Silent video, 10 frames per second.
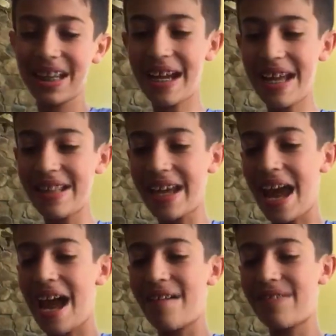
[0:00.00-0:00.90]
and they
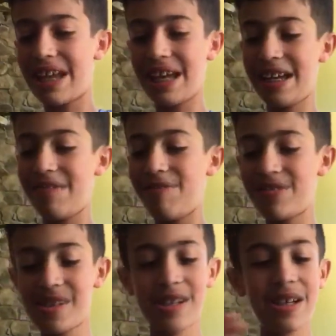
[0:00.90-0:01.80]
have a
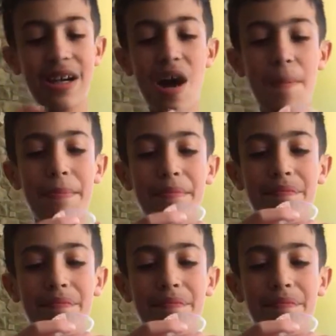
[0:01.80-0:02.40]
cup.